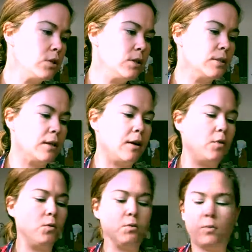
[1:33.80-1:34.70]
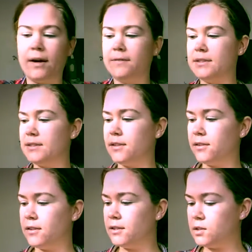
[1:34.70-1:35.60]
It's like an old wives' tale
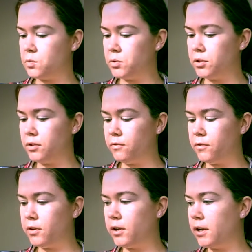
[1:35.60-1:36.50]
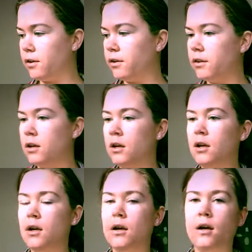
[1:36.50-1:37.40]
that it's real good for your health.
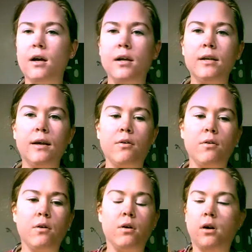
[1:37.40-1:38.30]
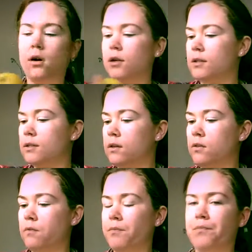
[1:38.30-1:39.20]
Now,
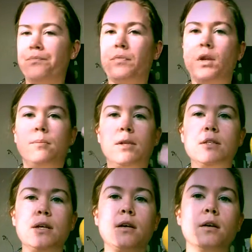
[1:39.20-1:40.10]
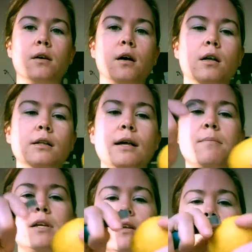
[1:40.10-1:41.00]
also, I'm going to take a
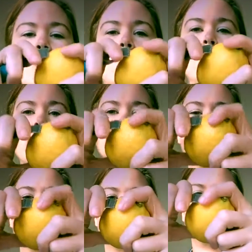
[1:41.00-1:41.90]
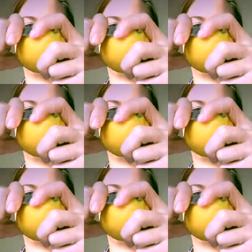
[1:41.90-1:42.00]
lemon and I'm going to